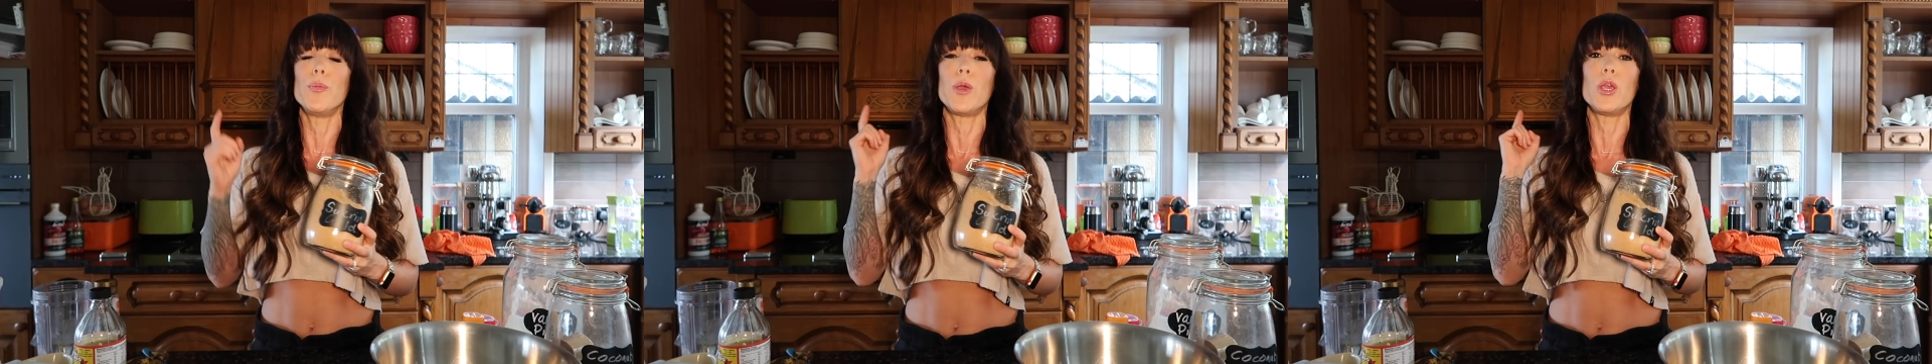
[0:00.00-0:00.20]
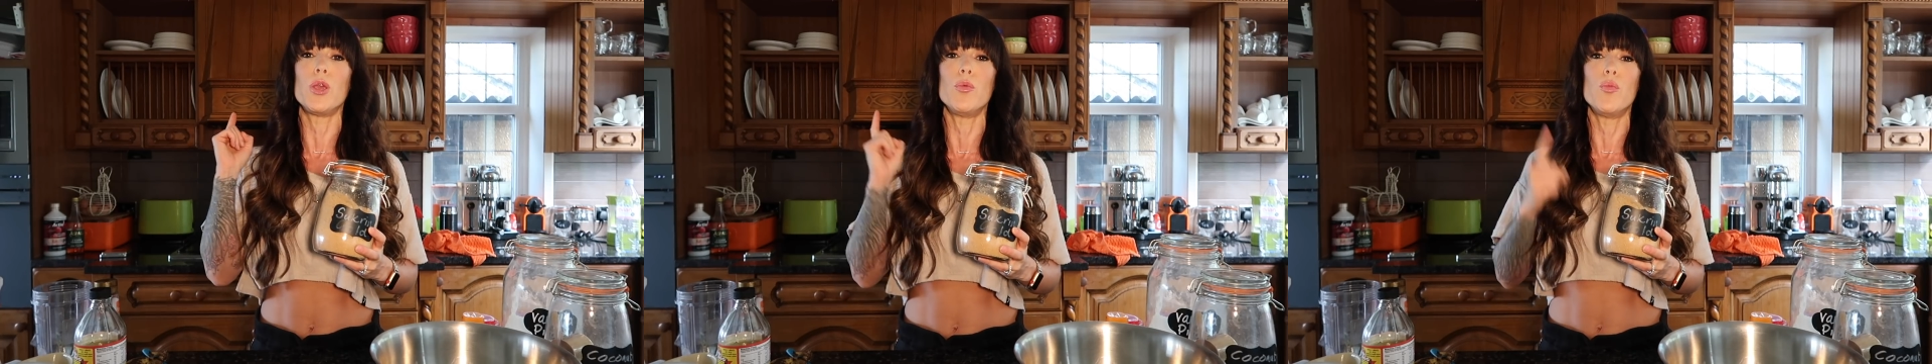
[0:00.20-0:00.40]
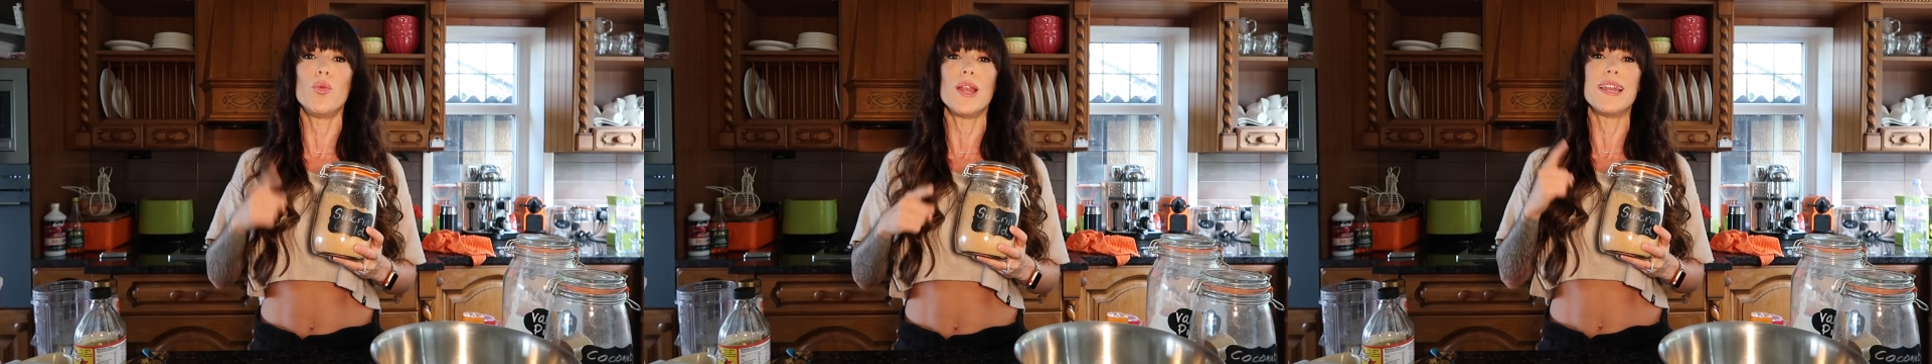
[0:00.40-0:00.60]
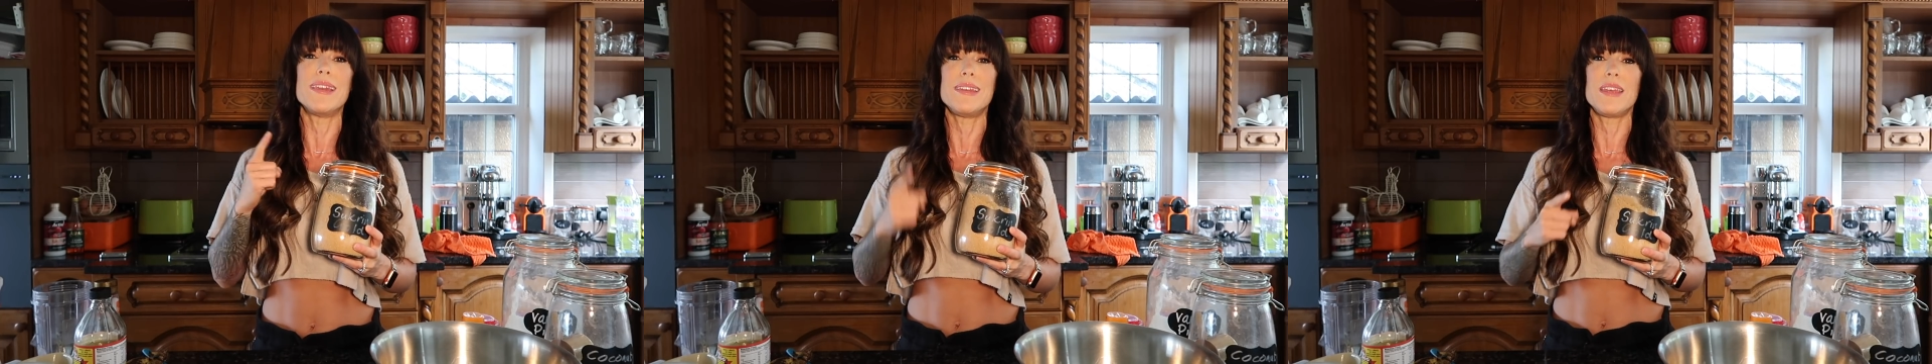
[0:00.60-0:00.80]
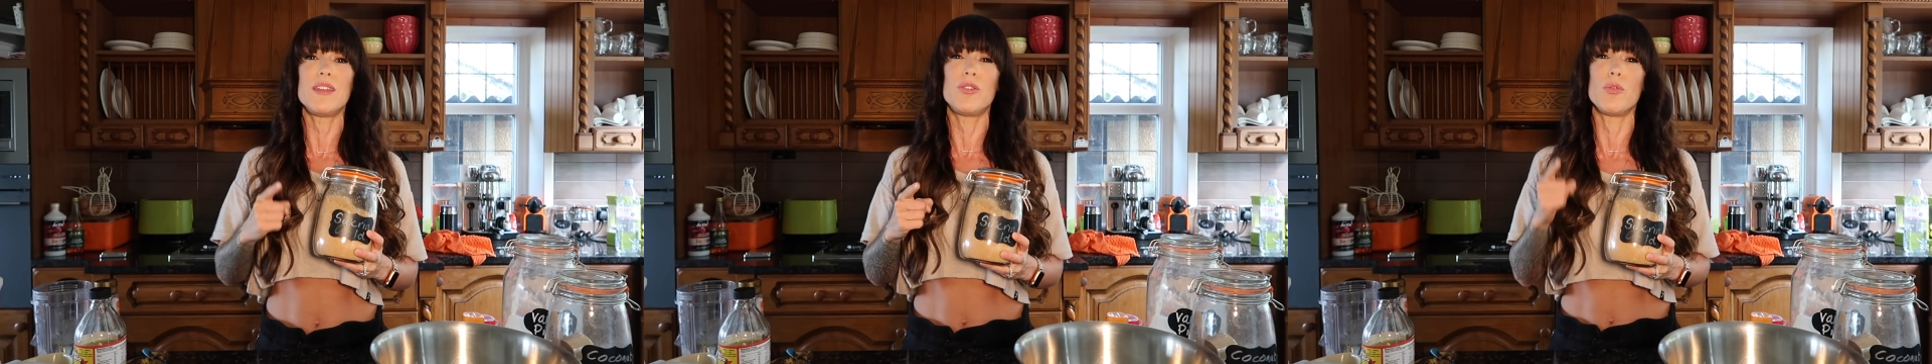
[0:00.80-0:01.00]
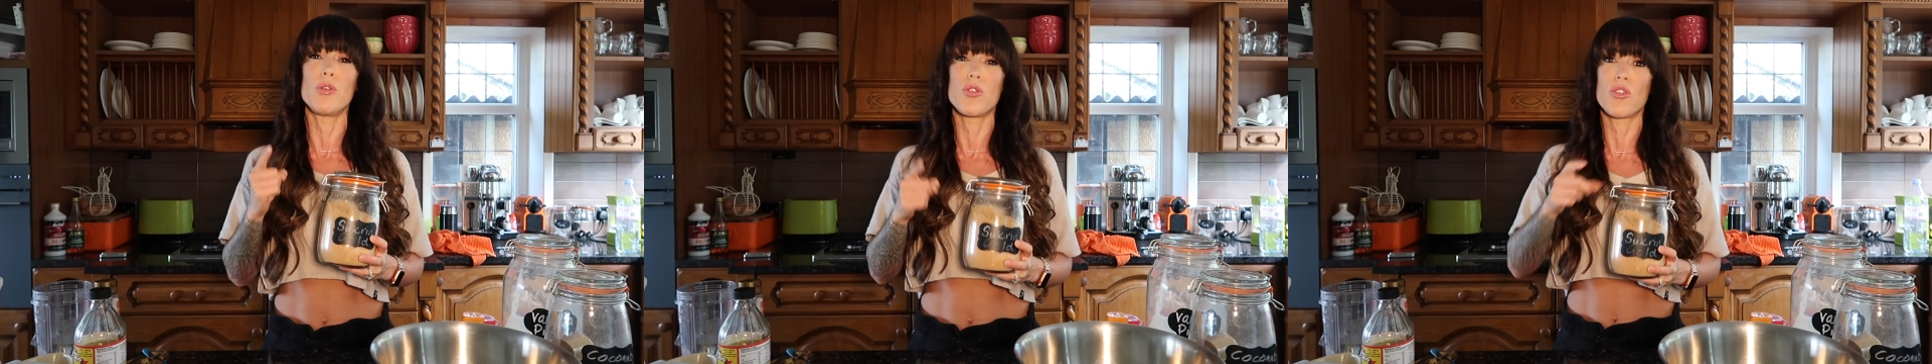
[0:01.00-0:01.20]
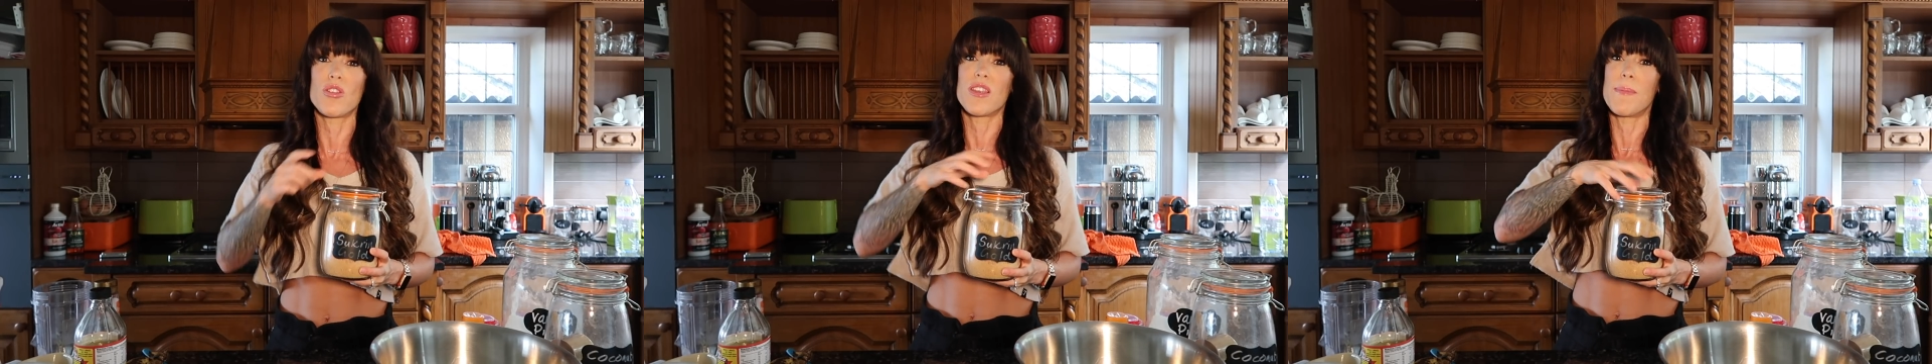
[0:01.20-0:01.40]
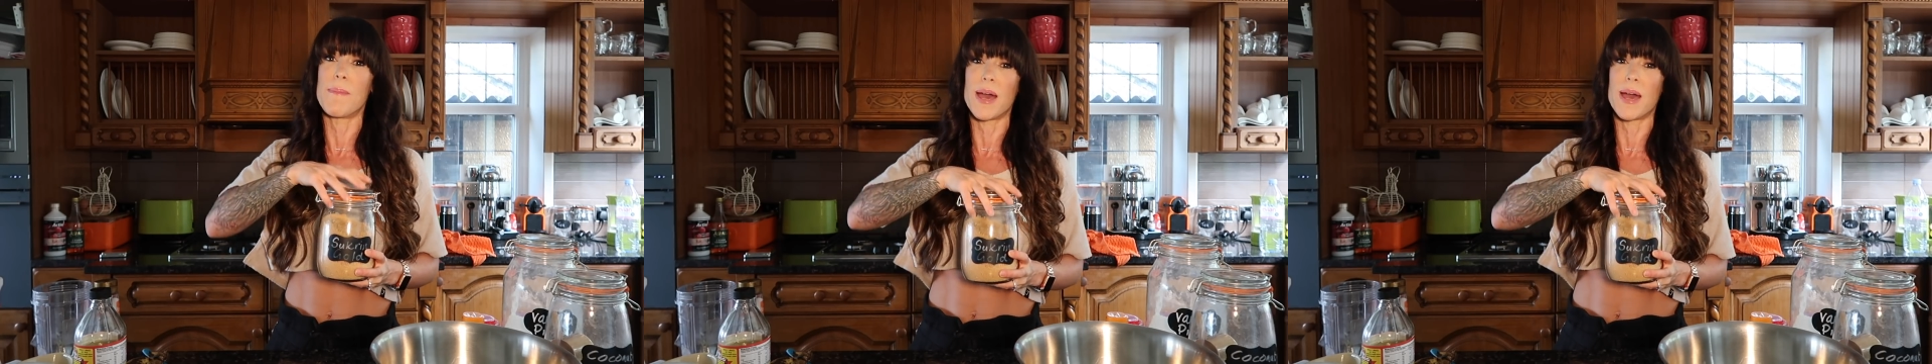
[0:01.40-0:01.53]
but you will need to adjust the